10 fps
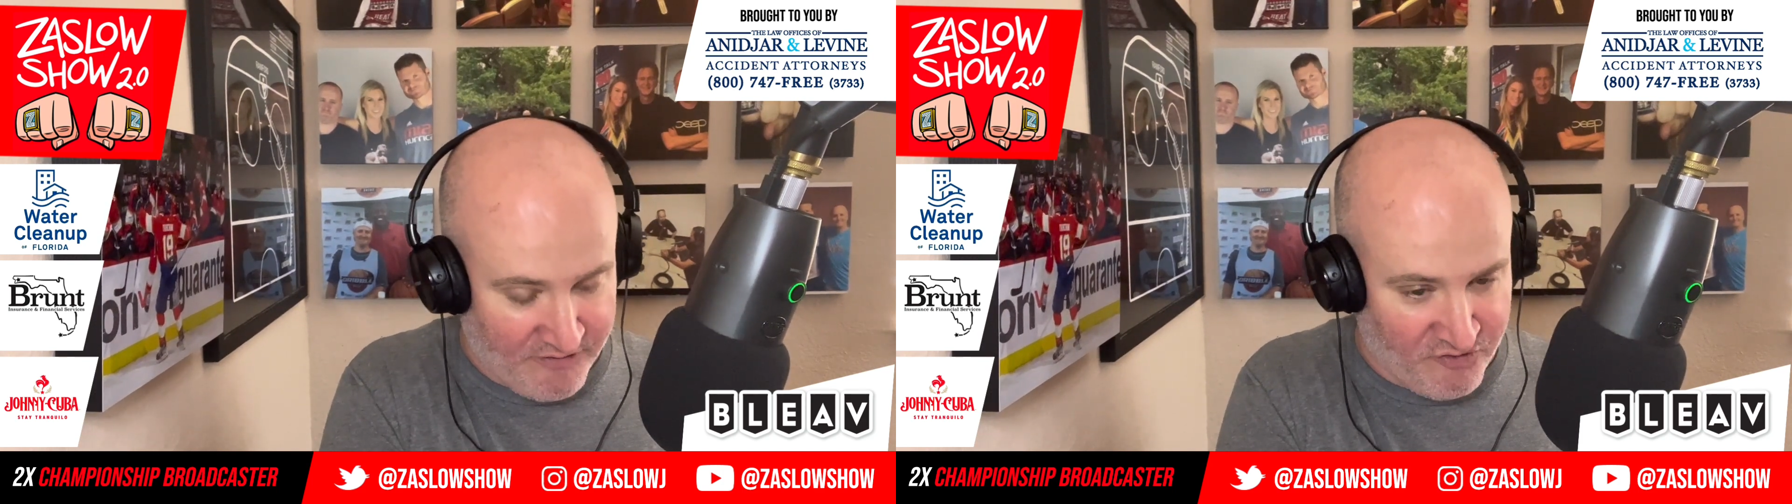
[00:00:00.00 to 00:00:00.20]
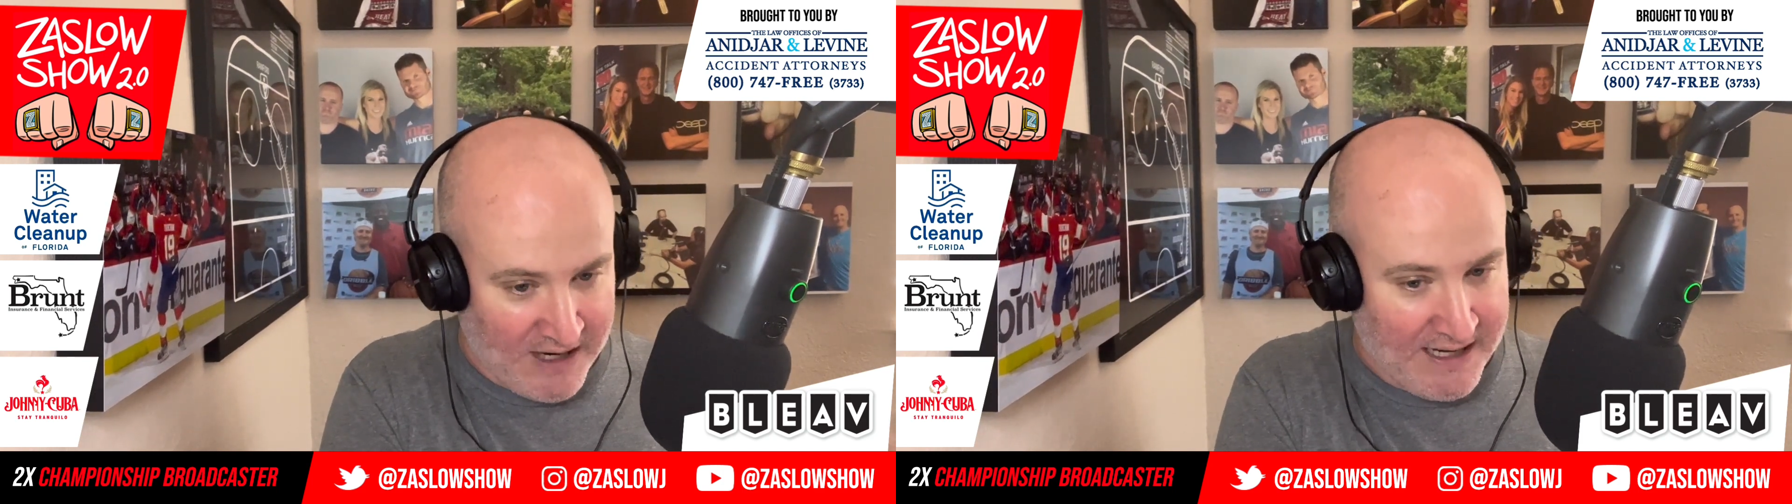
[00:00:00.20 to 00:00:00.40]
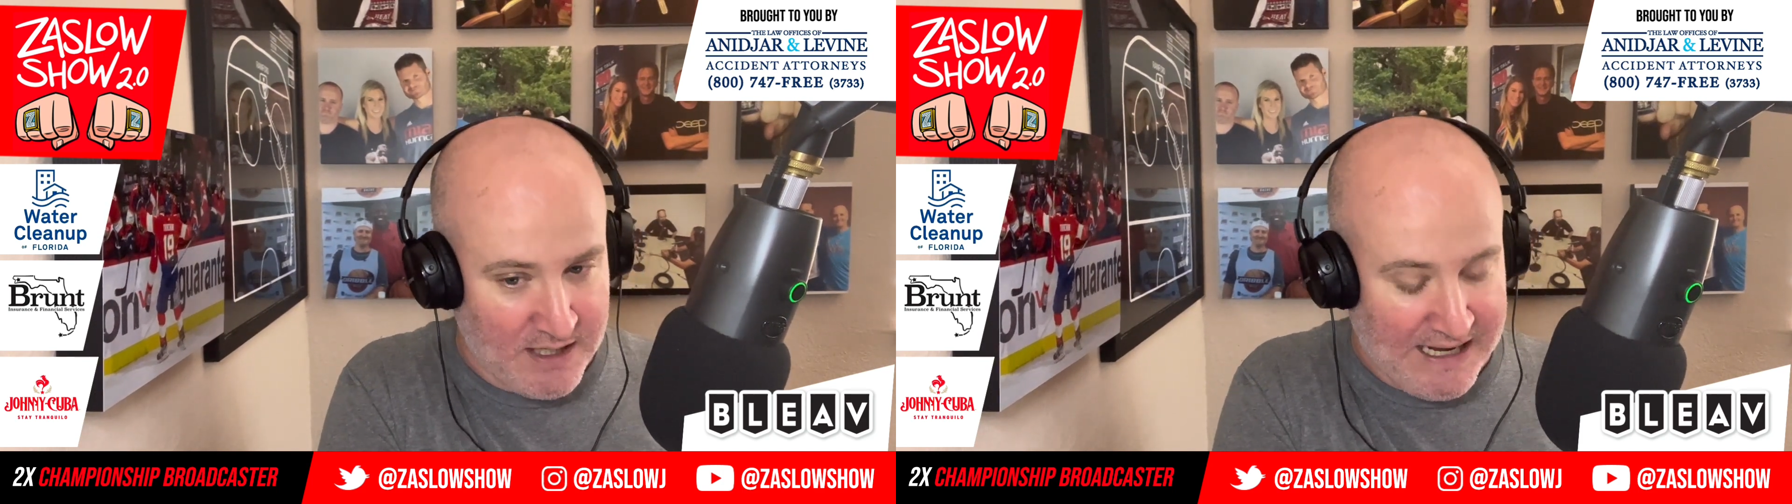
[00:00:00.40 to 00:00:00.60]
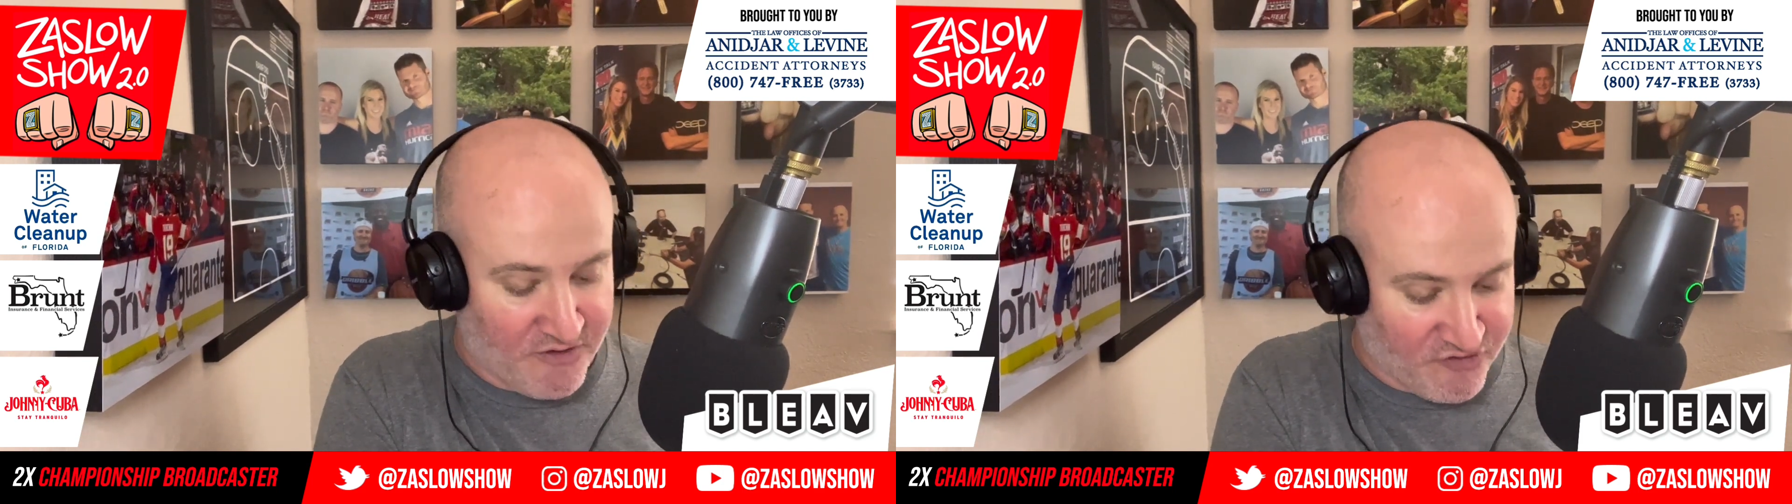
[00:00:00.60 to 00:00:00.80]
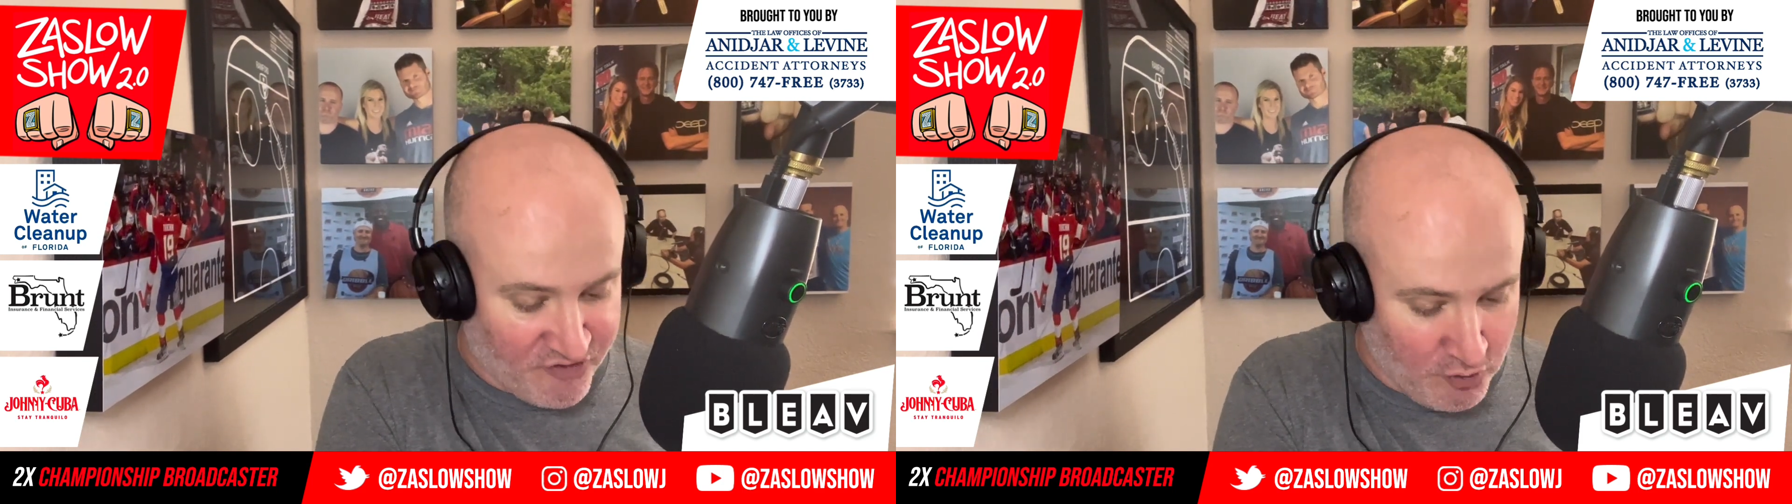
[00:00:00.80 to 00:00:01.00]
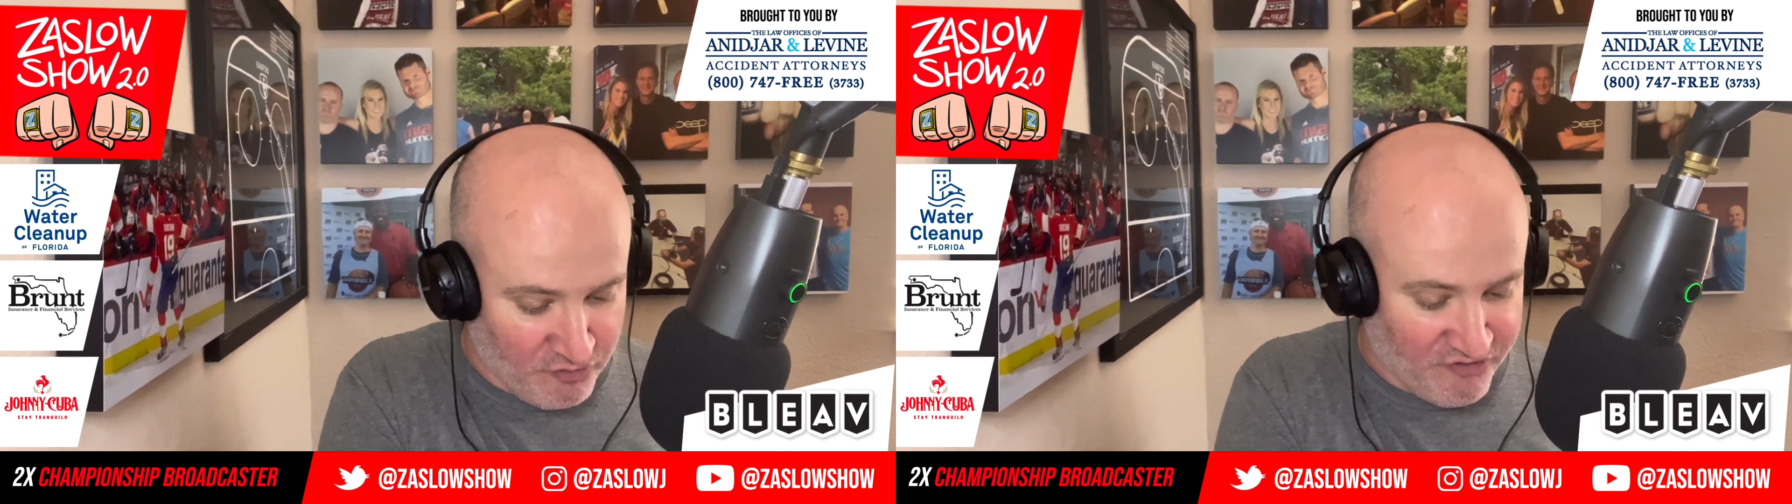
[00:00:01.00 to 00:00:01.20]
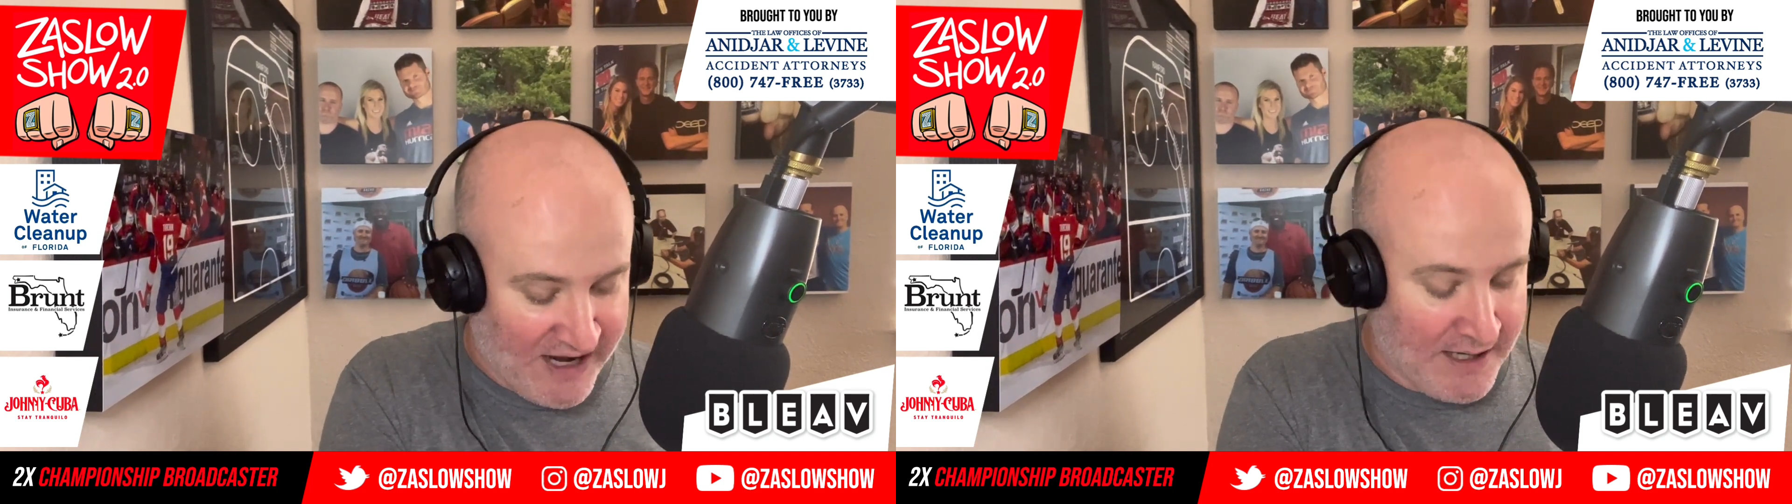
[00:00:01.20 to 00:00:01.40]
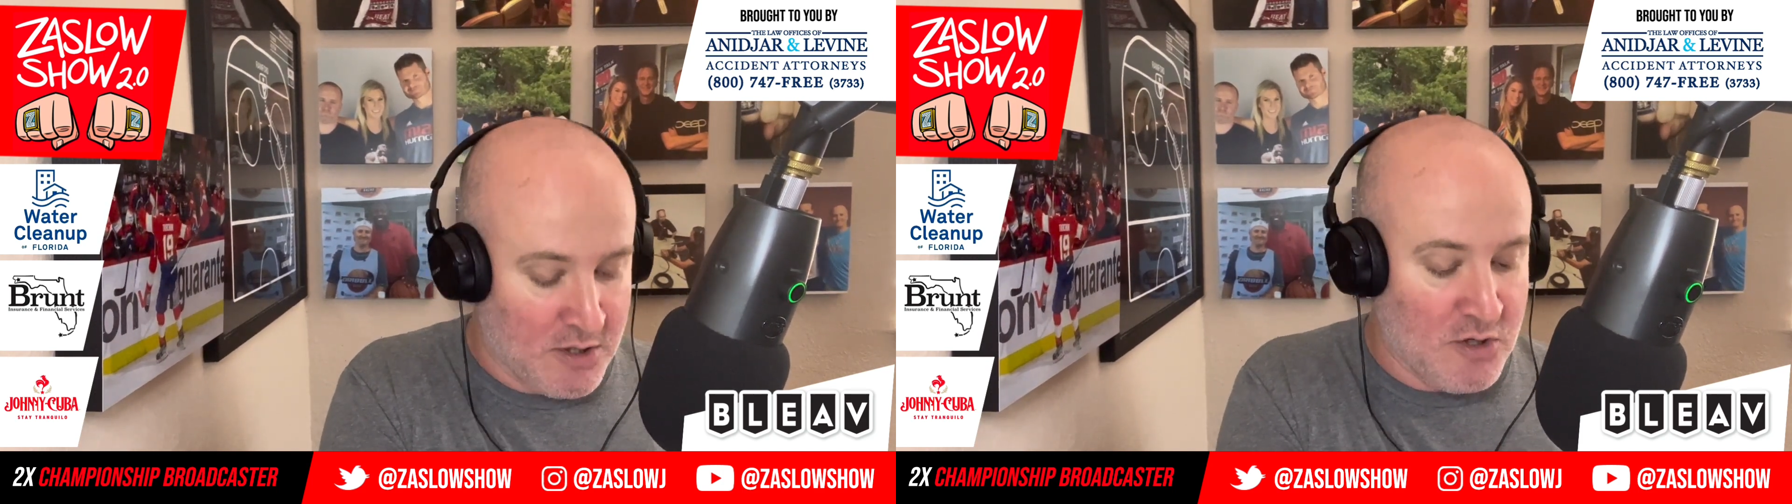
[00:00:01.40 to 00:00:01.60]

today. It's Tuesday.